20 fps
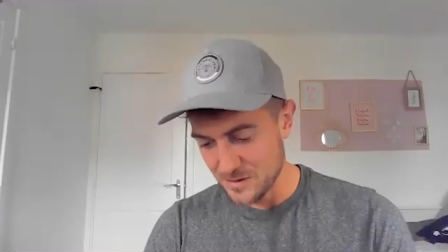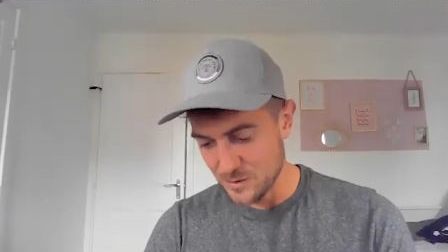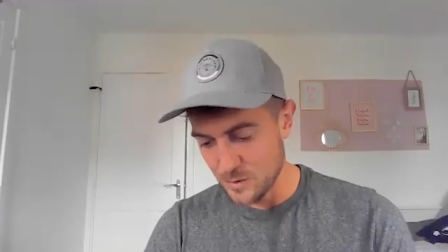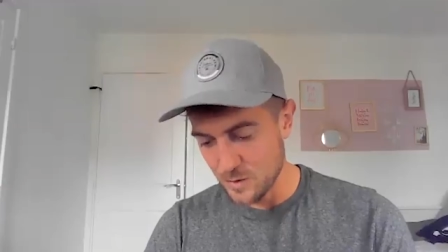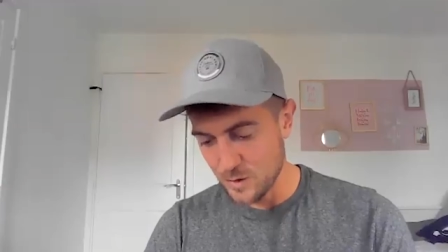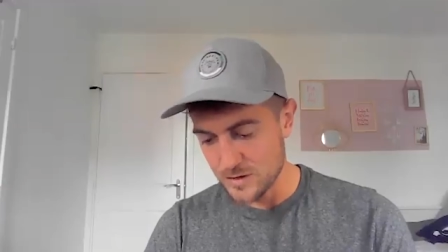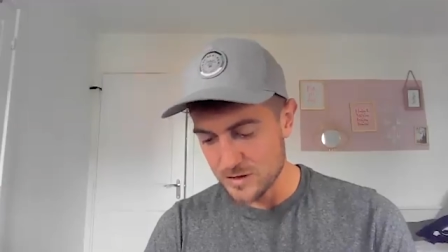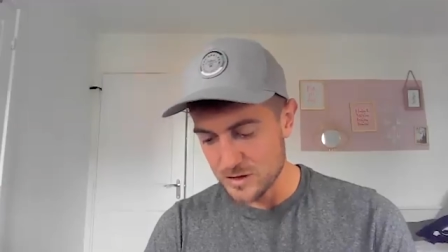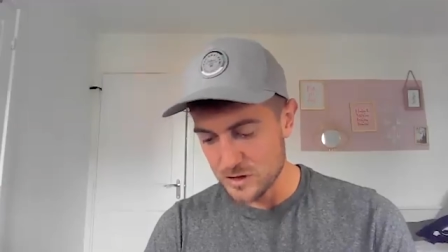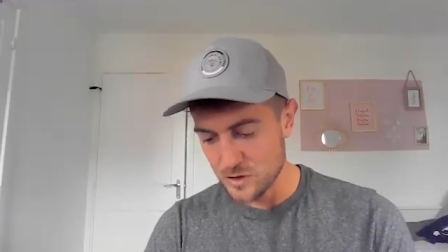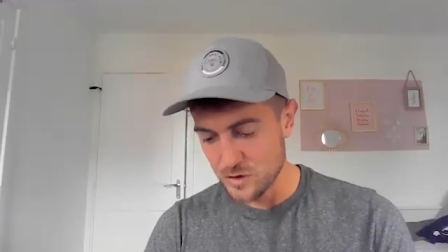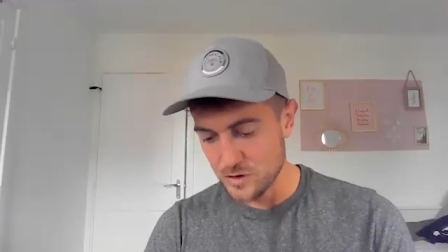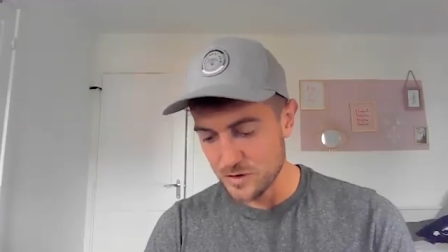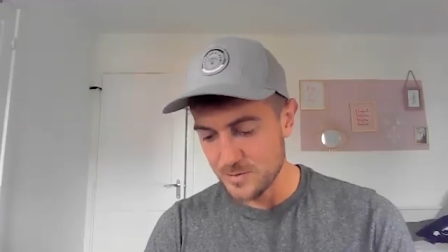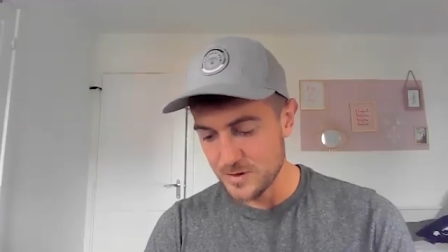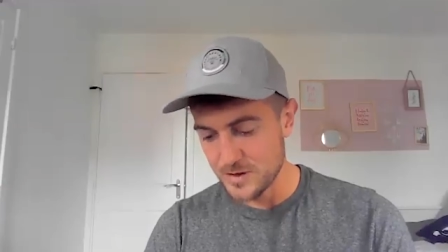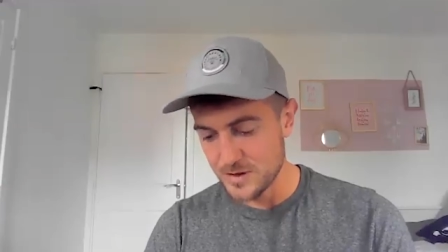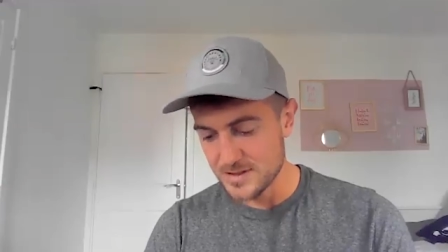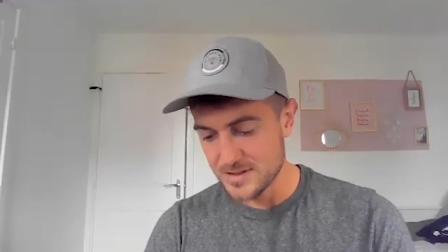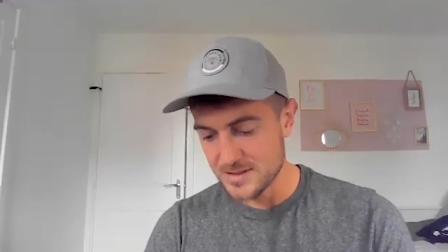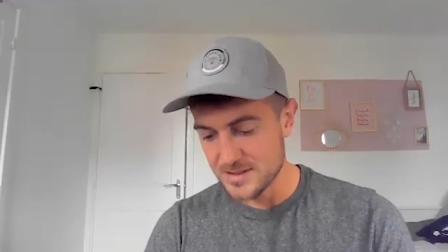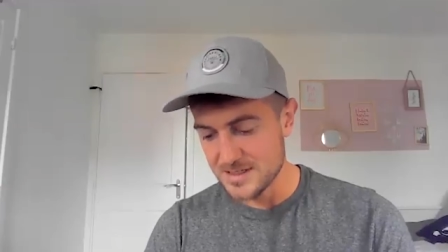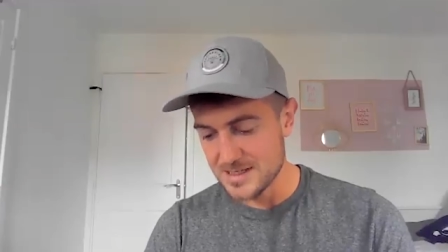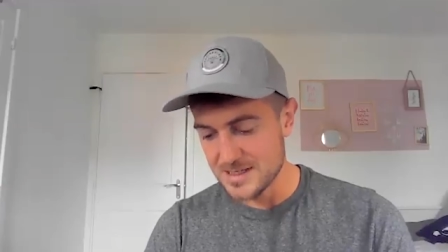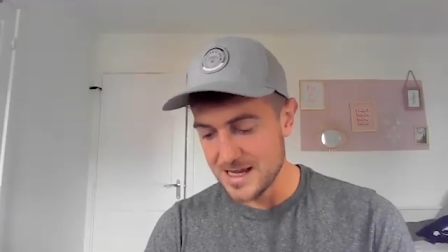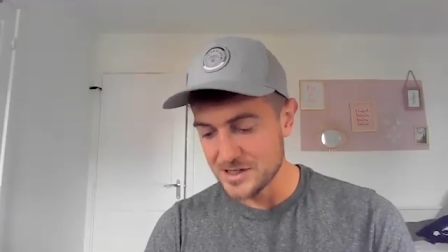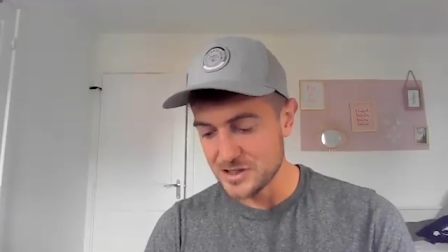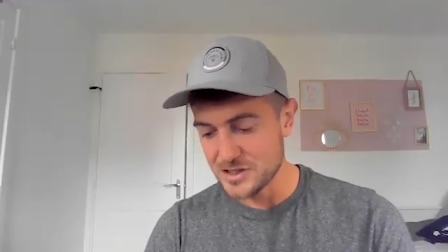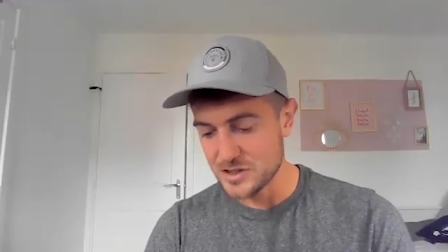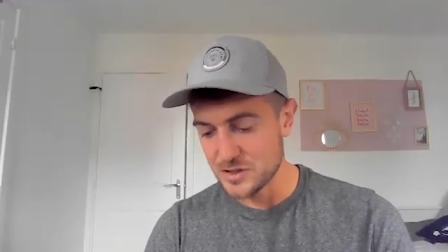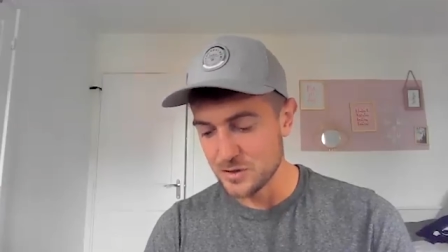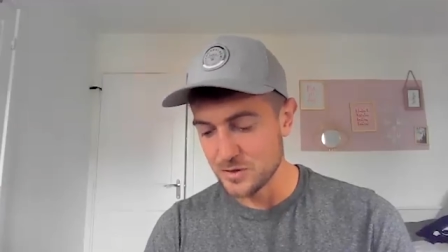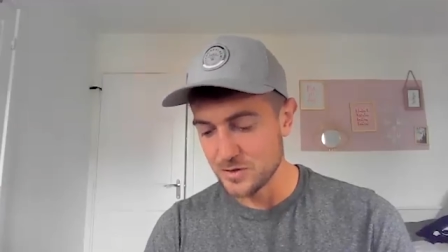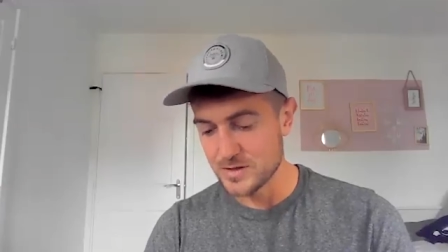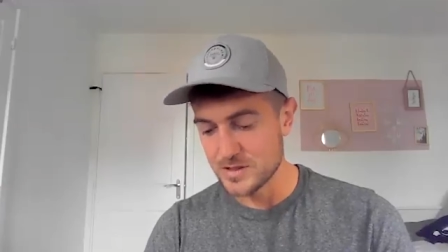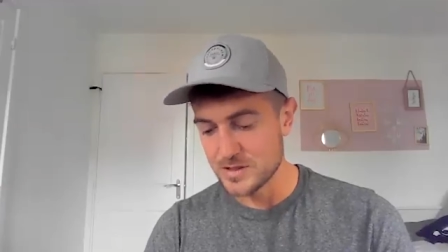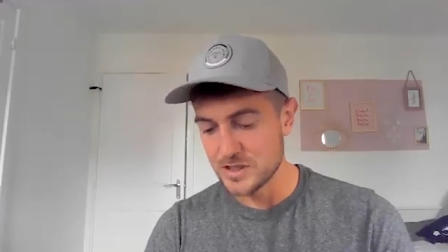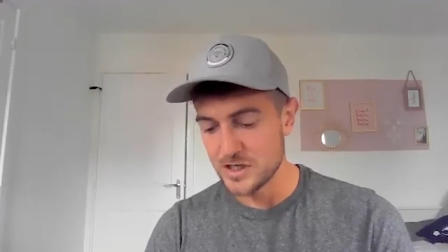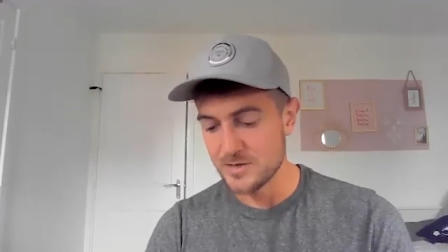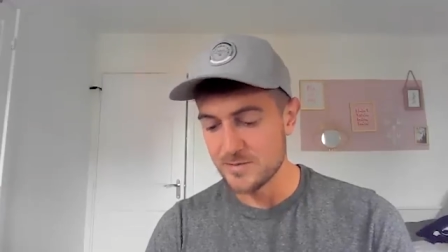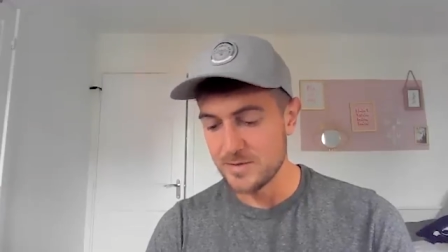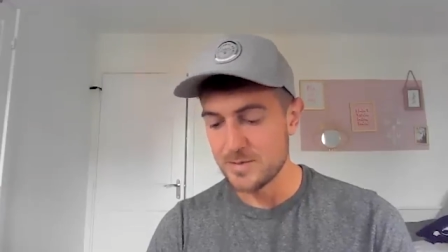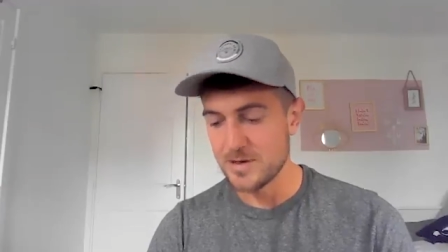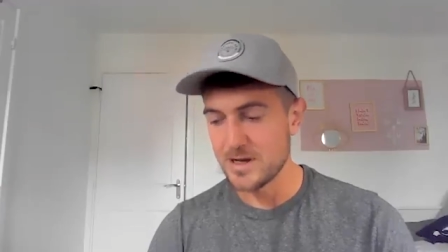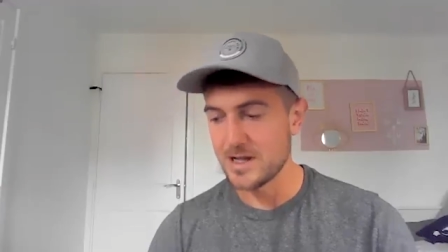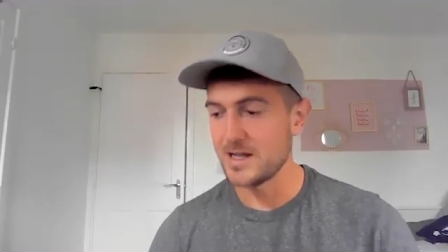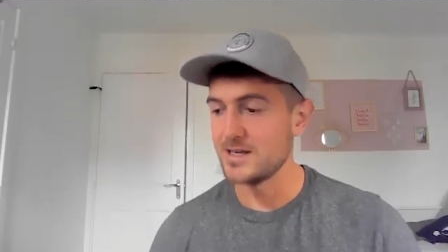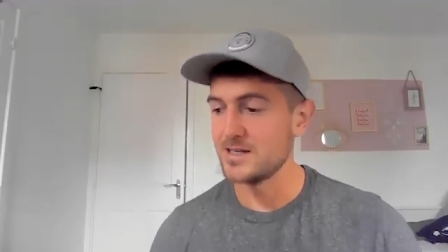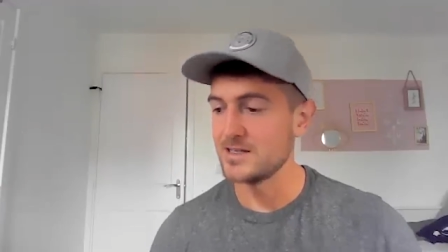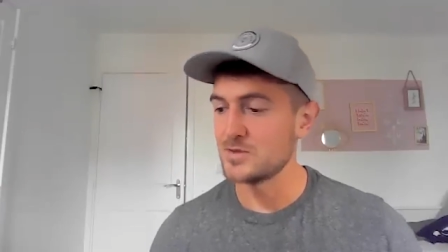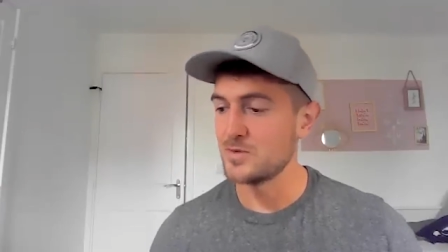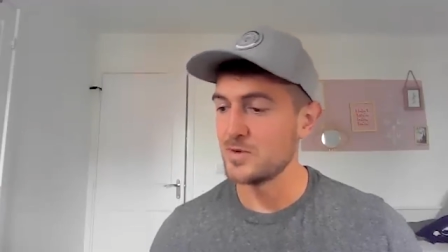what tournament/tours are you going to be playing in